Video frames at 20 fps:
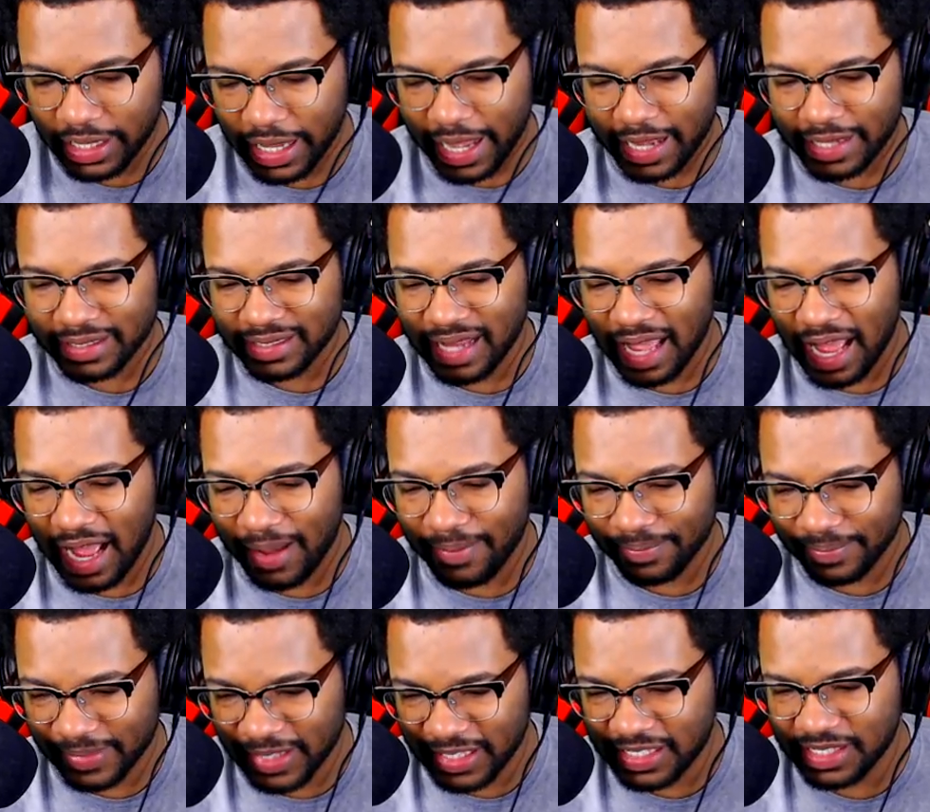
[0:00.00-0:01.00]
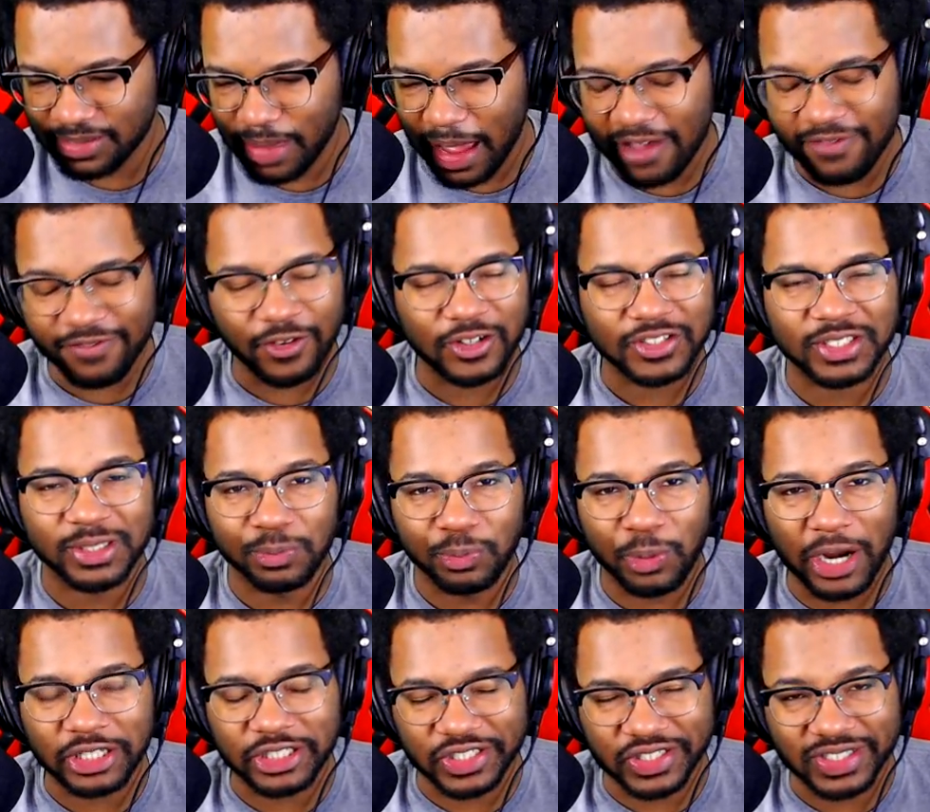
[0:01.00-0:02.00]
Yeah, this is my first
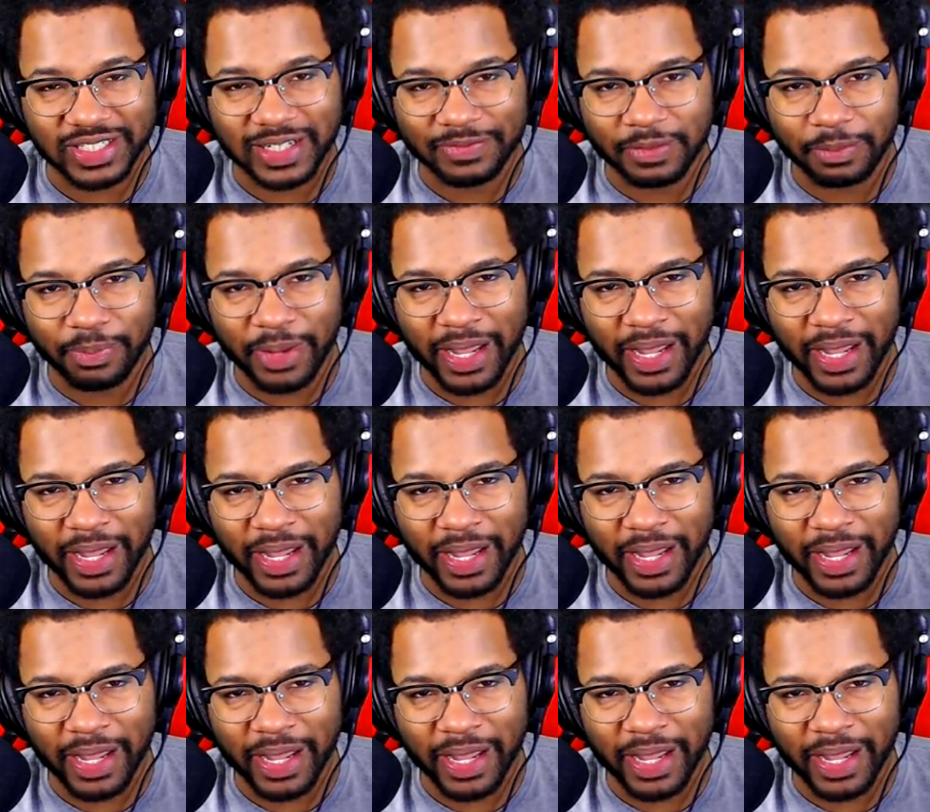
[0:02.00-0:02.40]
impressions of the